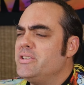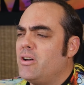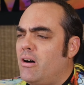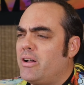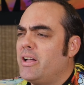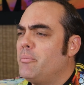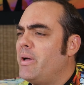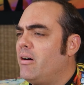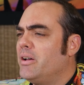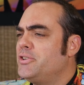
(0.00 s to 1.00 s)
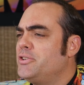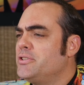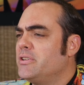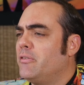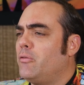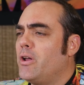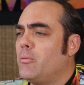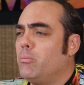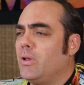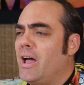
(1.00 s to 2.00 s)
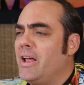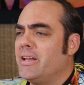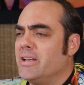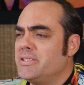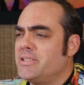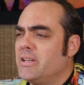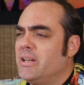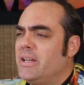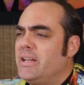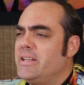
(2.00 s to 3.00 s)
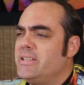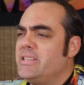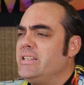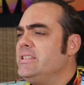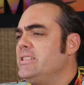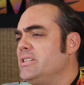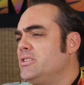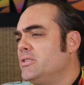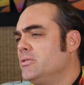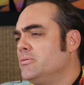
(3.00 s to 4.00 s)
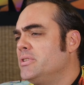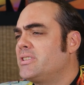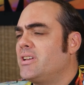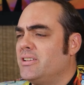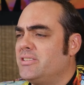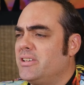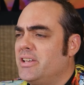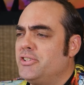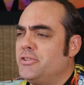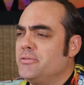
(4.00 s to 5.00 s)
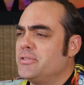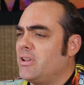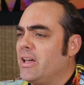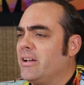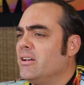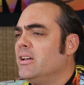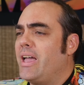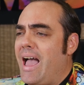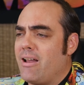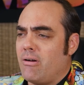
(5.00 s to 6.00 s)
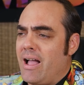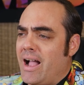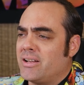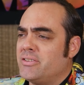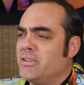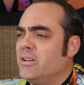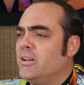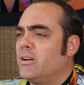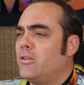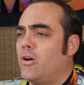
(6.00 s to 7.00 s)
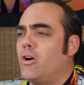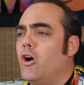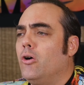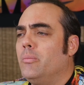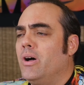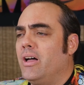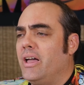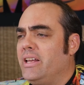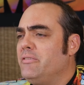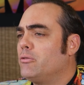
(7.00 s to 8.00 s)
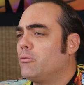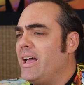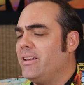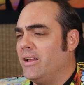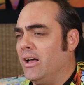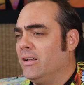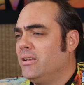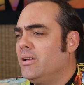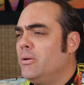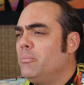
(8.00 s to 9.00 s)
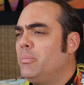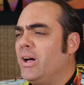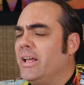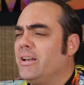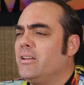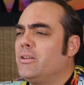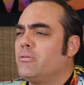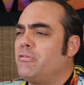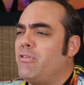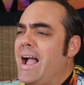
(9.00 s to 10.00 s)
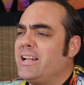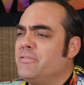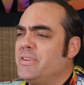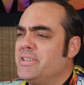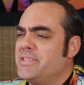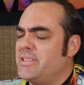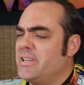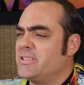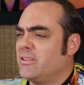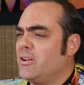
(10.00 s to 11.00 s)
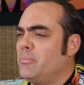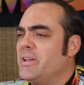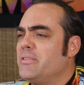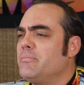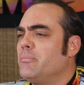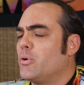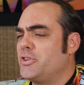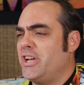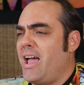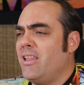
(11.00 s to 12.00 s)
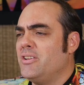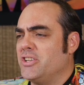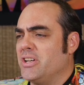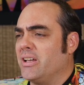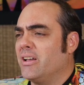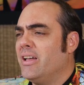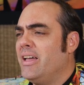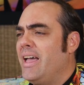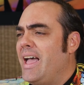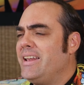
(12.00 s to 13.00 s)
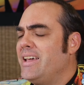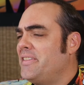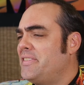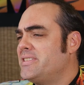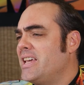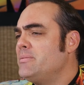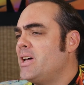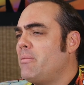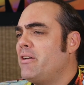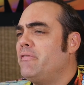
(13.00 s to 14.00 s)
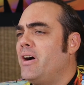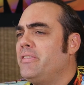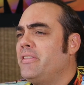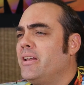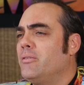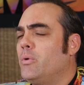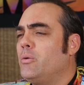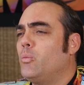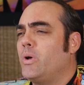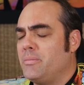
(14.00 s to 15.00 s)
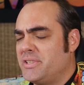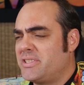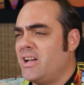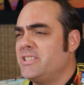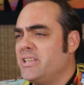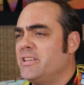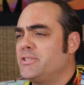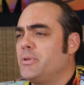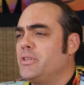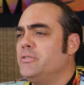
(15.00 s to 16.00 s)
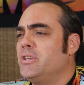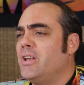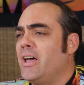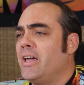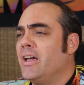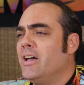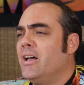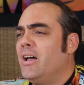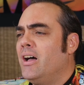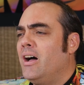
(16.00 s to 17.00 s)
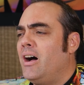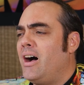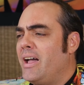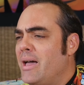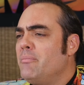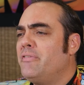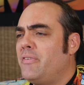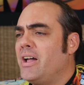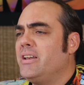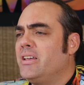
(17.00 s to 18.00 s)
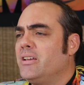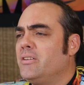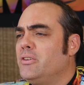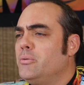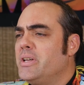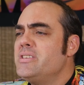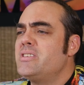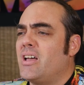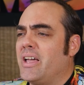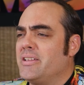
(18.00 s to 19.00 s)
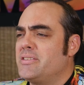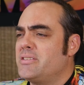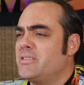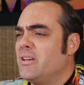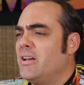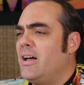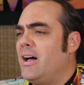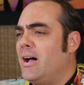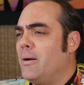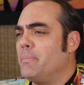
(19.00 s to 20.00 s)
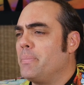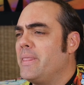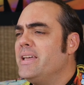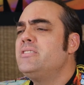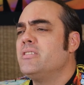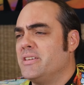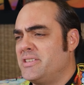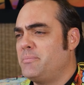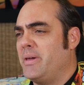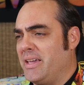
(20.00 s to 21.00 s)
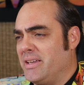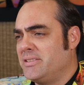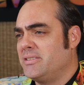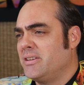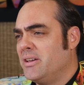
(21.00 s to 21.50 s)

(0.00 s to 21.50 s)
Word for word: talking about issues of avoidable blindness, it's easy to discuss issues like cataract, glaucoma, and even retina. But refractive is, is a little bit more challenging. And yet, at the same time, I find that when, when I'm discussing this with you today, I am finding new insights um, into this space